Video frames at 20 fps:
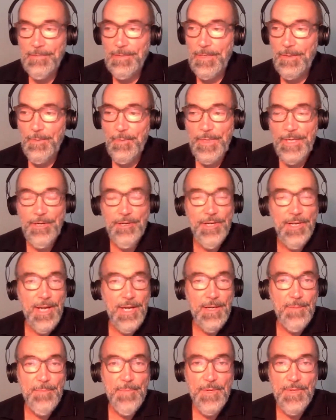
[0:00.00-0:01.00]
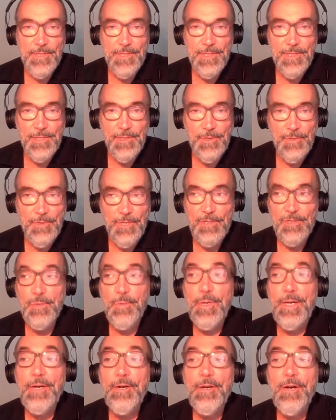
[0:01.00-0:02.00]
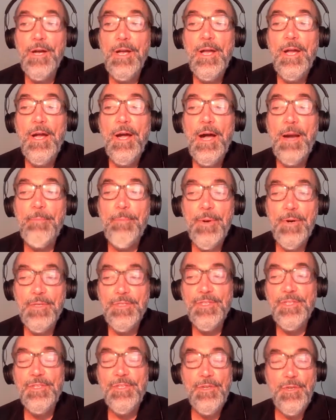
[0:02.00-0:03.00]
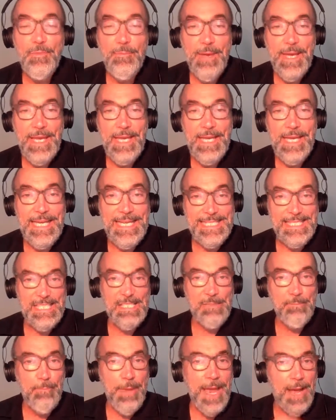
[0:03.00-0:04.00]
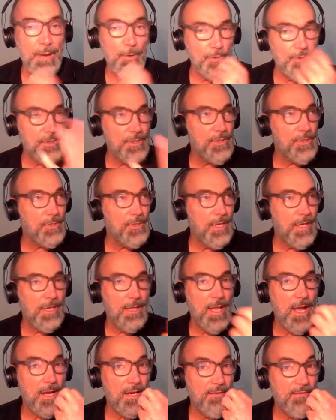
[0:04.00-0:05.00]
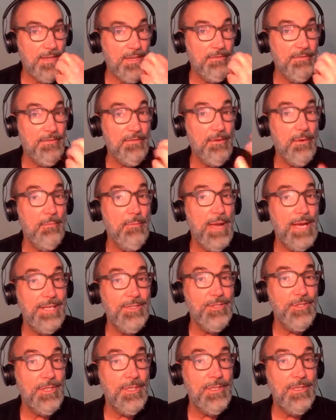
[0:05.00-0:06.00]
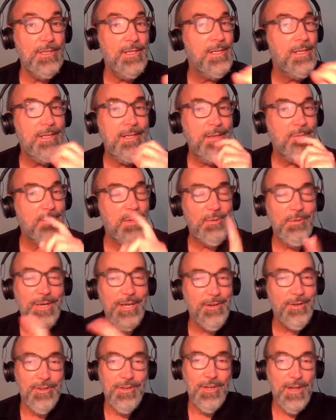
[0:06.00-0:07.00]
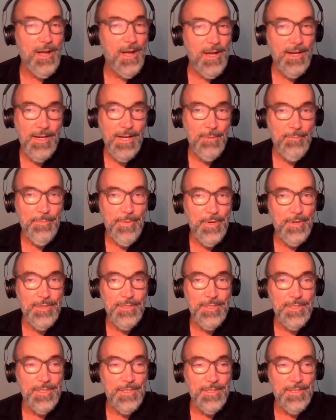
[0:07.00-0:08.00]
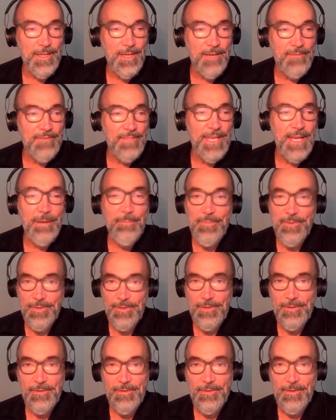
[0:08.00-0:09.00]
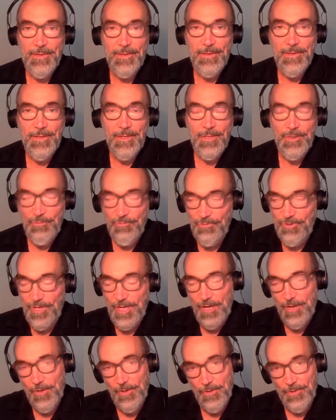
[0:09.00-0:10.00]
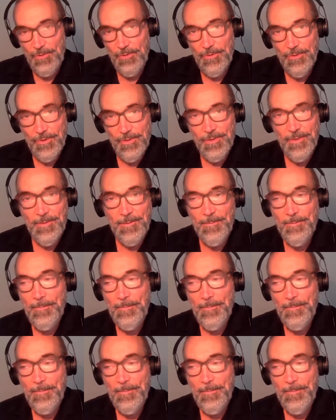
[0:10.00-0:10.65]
We are not a person who knows. We are a person who may espouse a lot of information, but we are not a person of depth who knows.